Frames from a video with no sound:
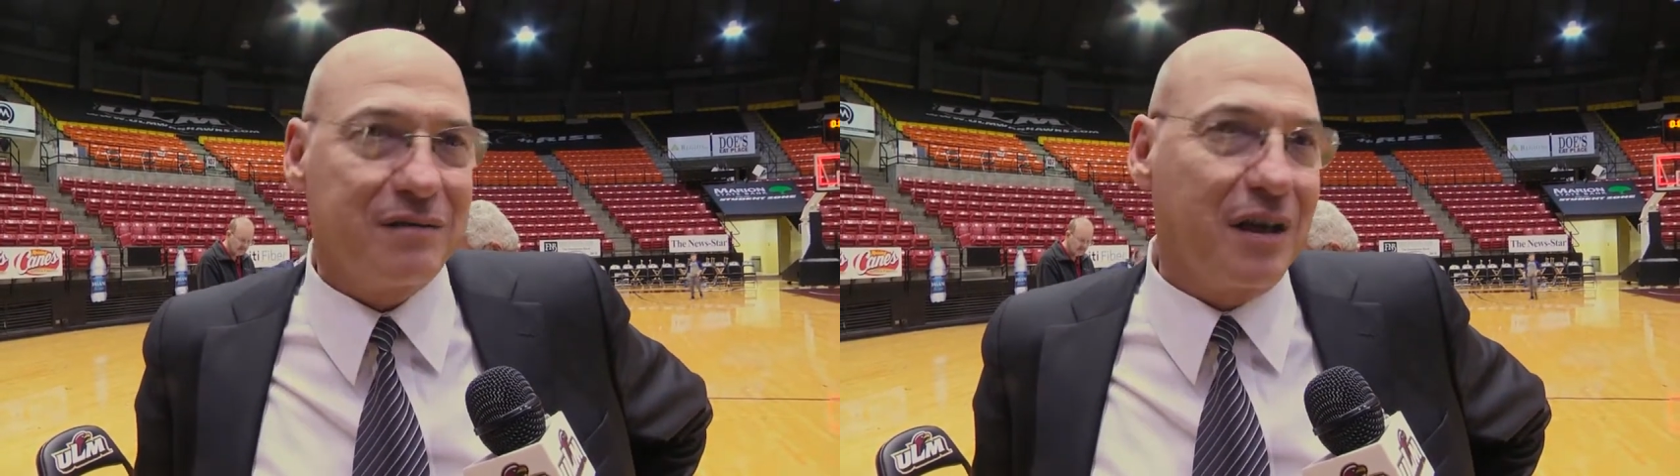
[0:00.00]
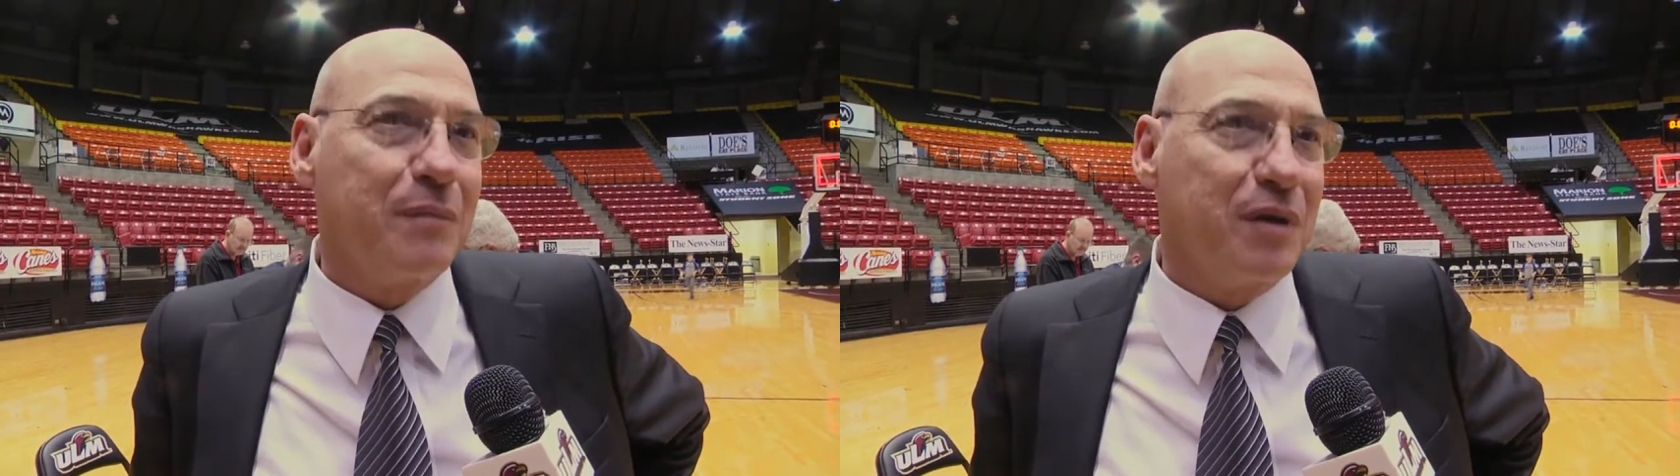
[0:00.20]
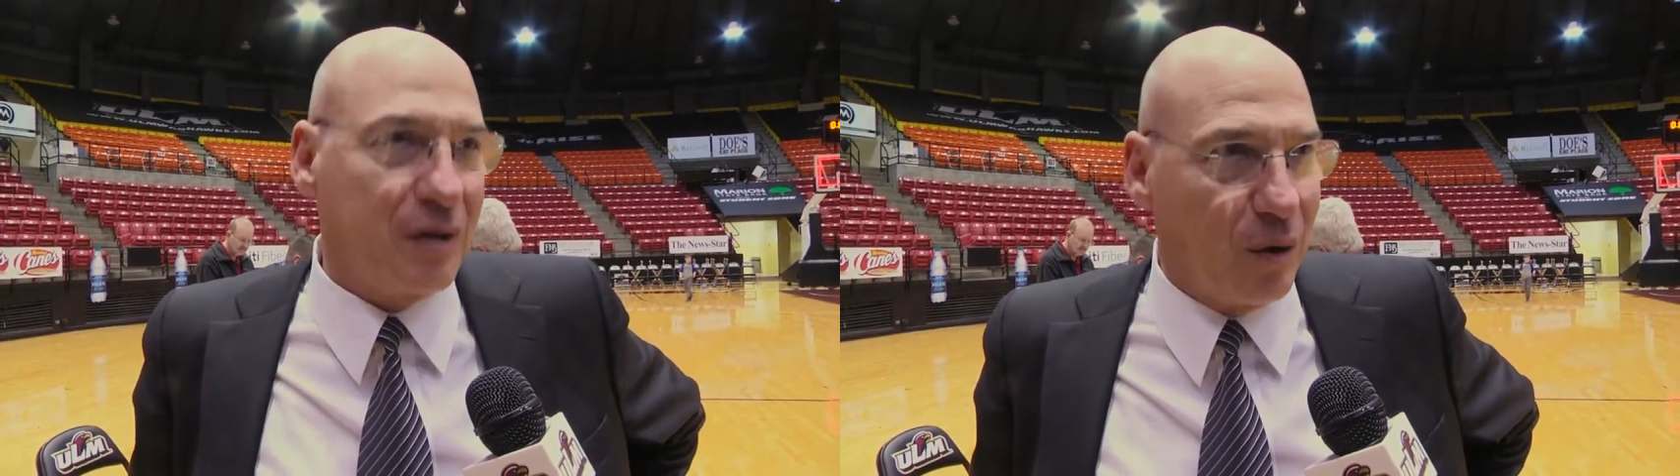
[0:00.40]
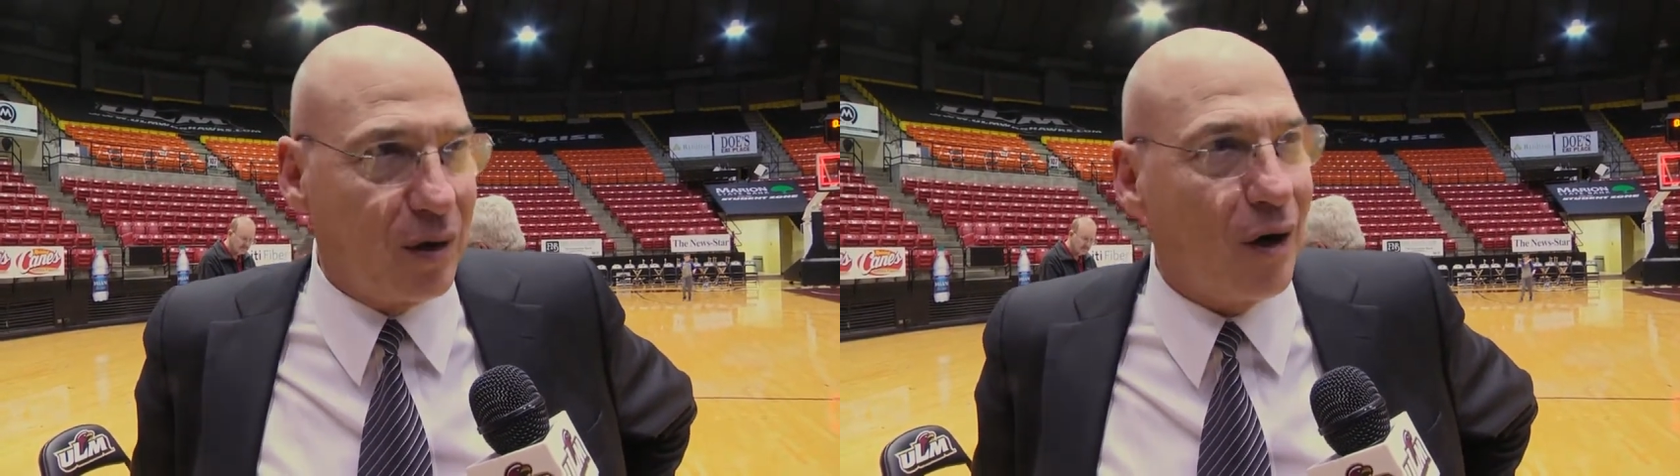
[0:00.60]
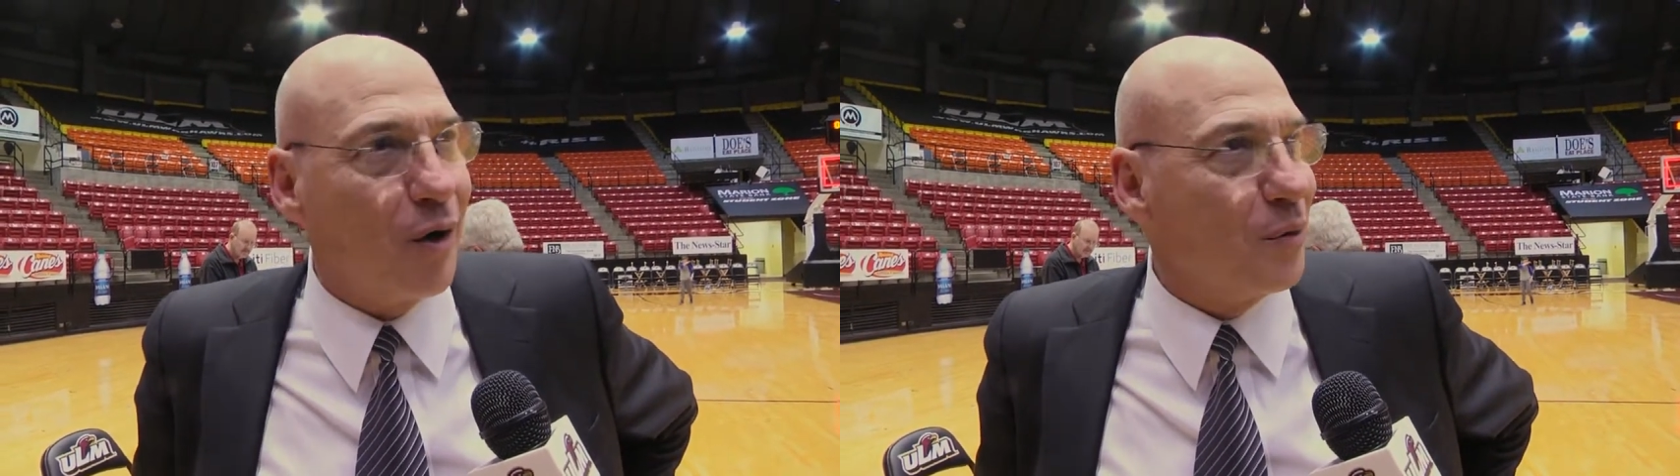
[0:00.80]
stub your toe
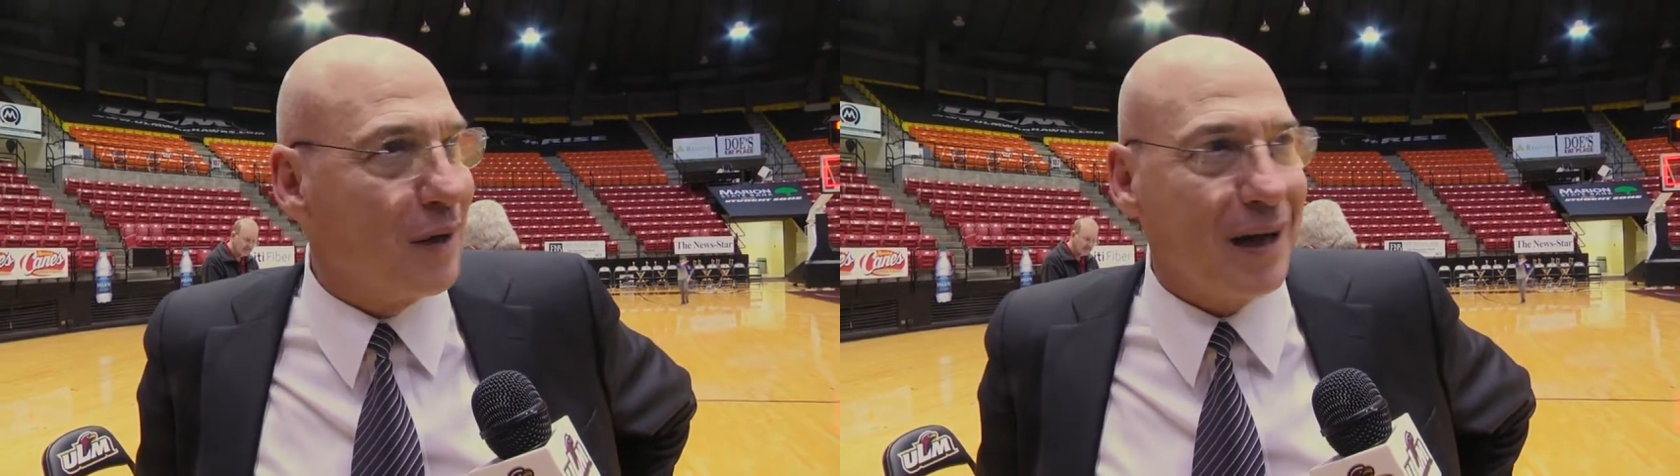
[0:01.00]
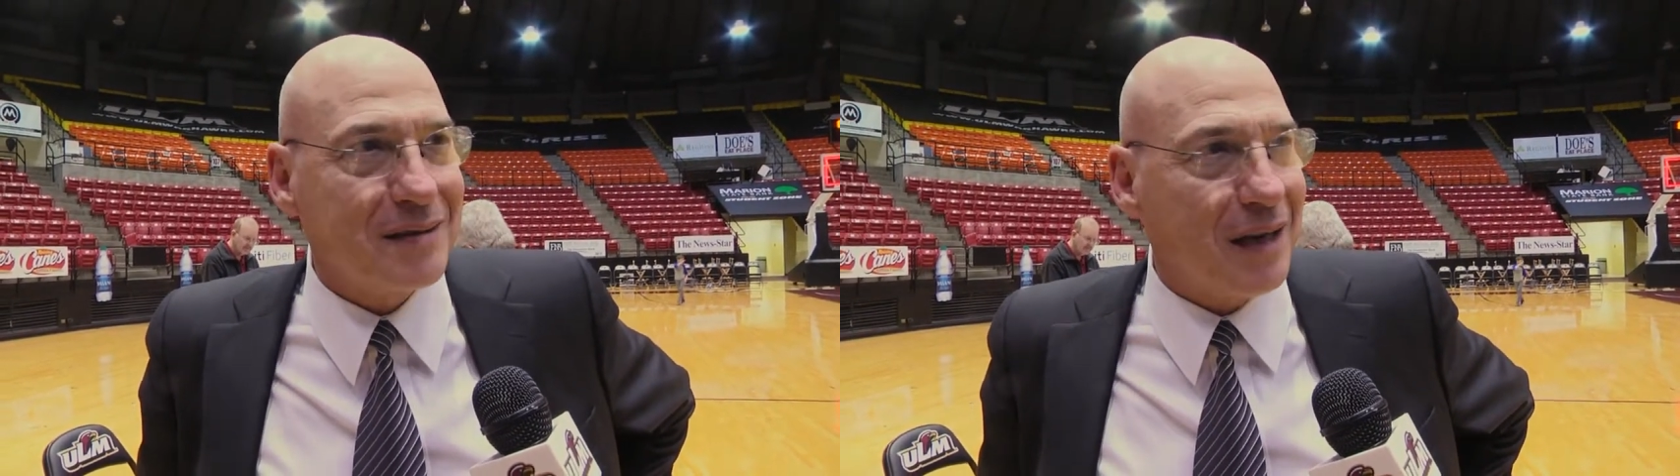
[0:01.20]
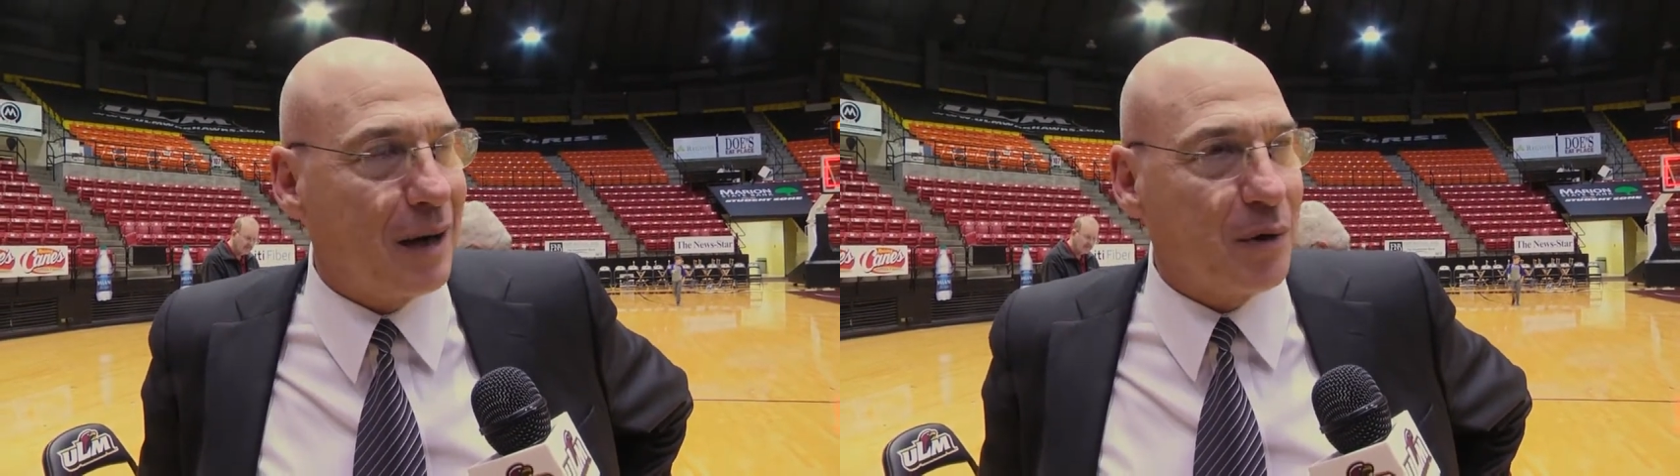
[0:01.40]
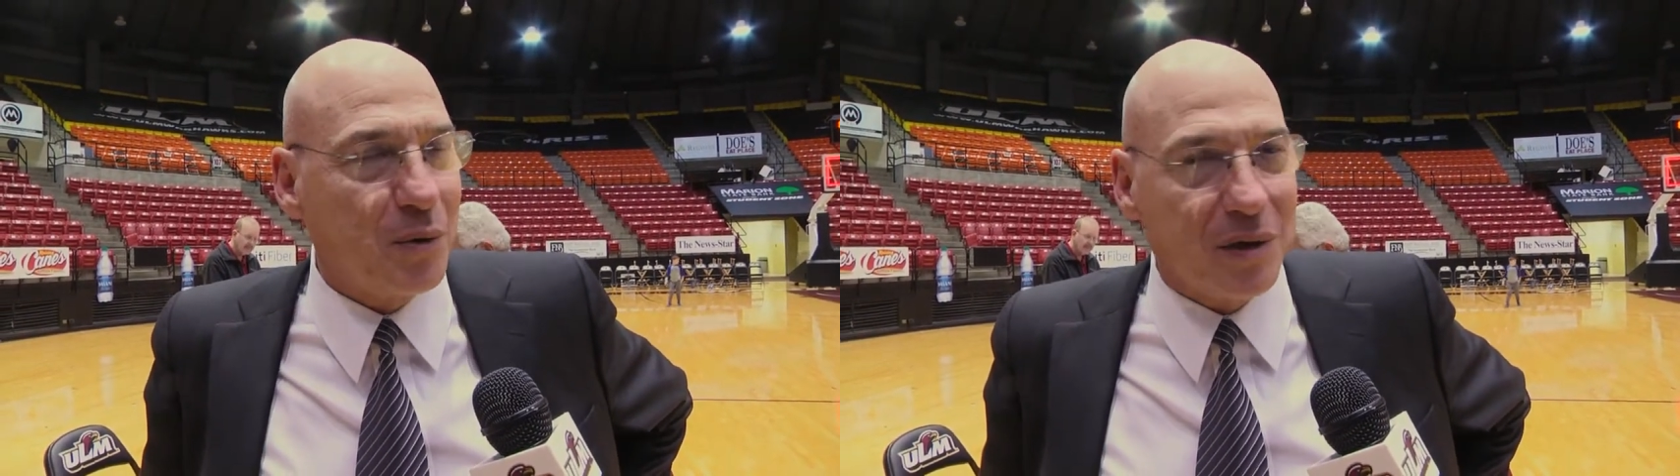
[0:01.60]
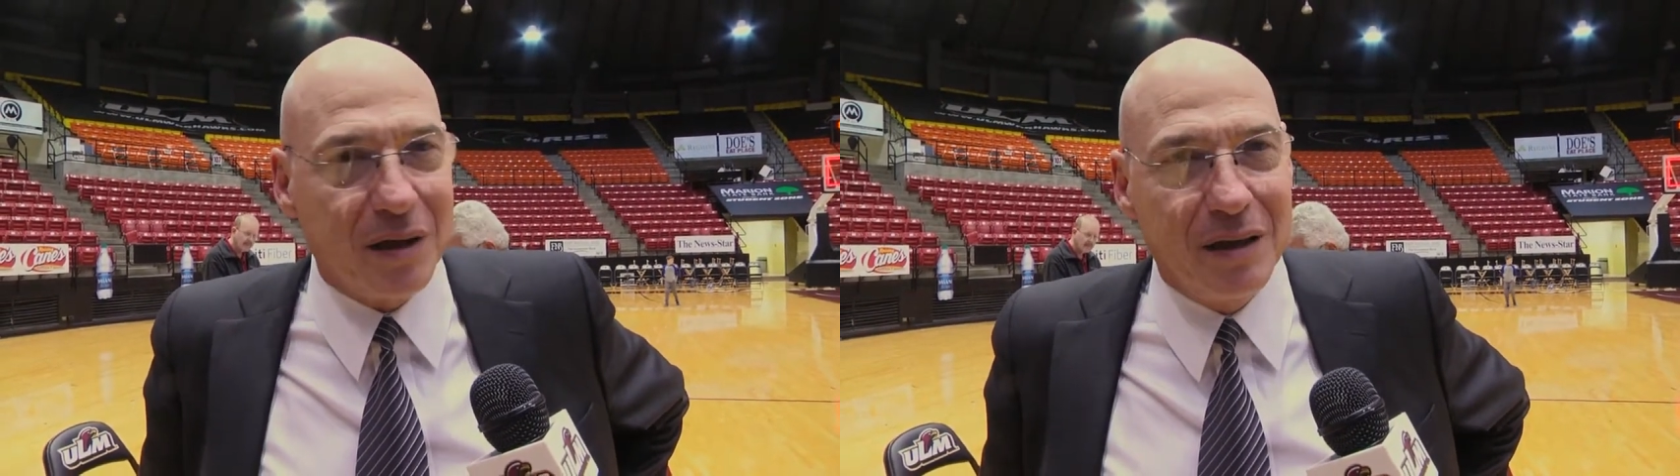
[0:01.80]
at home last time you
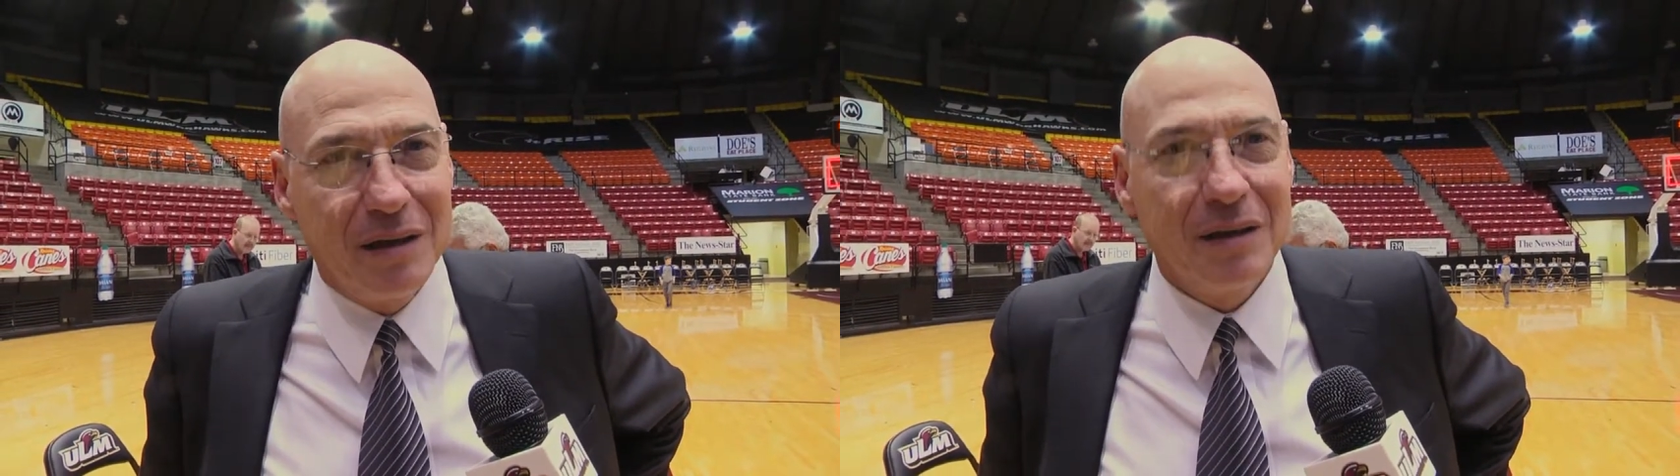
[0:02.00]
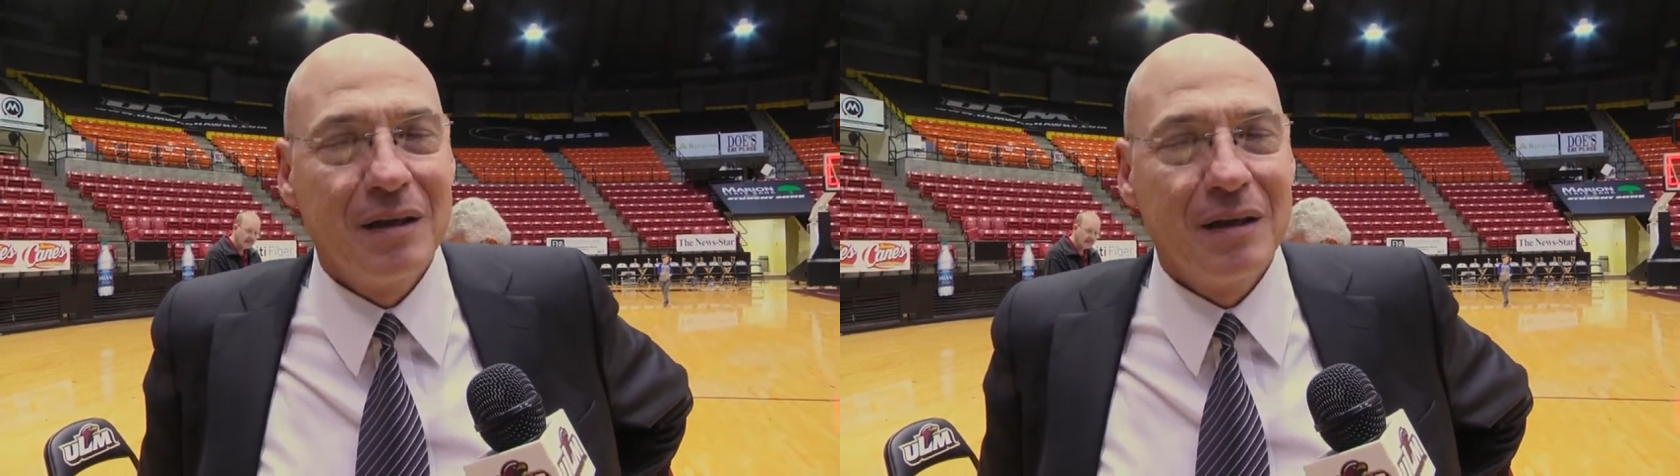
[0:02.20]
were here,